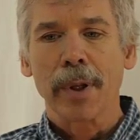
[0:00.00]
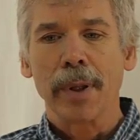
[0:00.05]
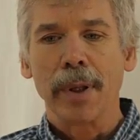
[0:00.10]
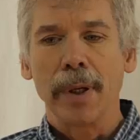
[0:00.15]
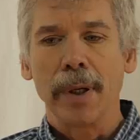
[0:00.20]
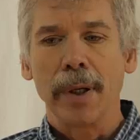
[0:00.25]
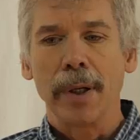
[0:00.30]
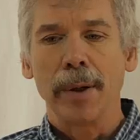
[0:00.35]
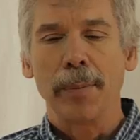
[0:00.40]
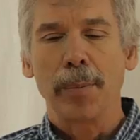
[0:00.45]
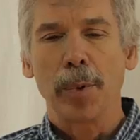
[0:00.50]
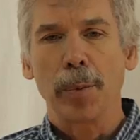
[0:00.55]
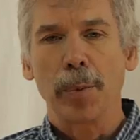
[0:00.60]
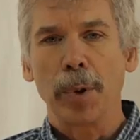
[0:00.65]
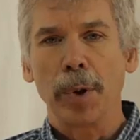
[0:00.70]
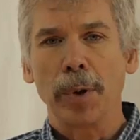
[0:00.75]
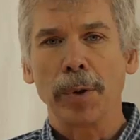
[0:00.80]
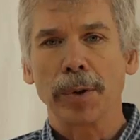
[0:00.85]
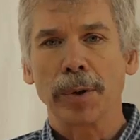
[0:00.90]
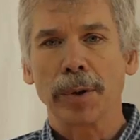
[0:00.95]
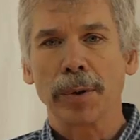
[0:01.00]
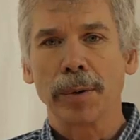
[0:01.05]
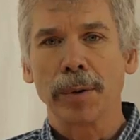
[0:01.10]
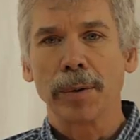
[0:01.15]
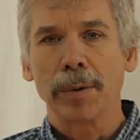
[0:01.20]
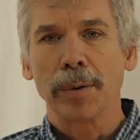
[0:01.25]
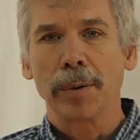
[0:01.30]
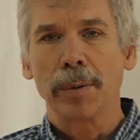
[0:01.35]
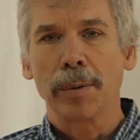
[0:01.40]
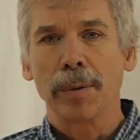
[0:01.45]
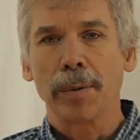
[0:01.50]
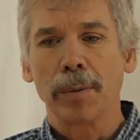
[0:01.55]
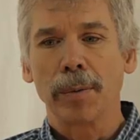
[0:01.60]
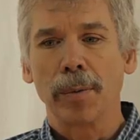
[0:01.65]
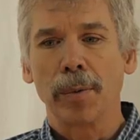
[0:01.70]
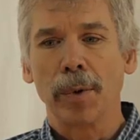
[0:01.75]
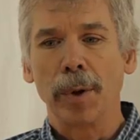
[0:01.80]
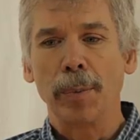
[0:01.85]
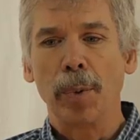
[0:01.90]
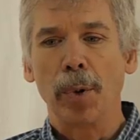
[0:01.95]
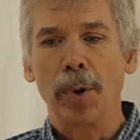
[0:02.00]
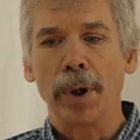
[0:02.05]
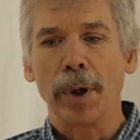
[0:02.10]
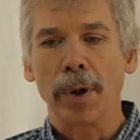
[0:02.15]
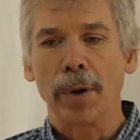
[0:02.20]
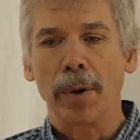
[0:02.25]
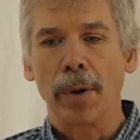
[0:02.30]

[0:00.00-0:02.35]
The proposed reporting